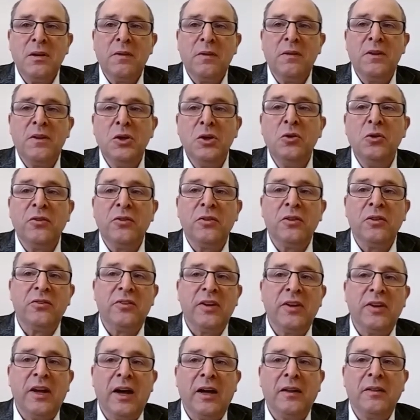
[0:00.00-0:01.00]
users
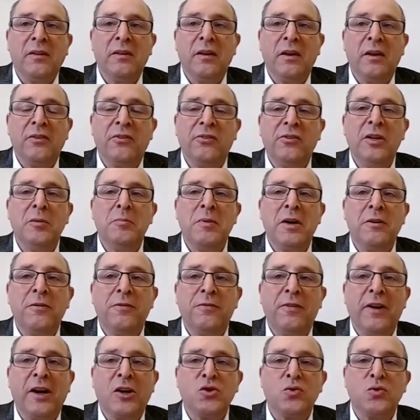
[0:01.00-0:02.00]
and seal
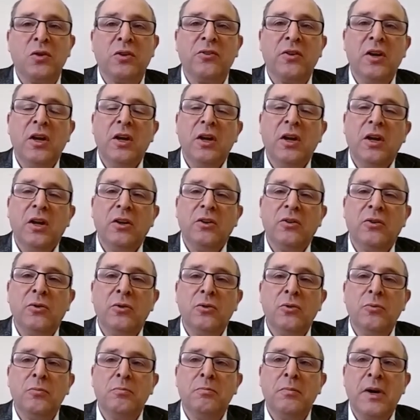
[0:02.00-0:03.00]
manufacturers,
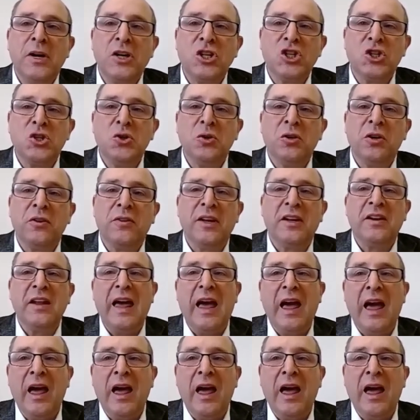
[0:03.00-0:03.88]
to make sure that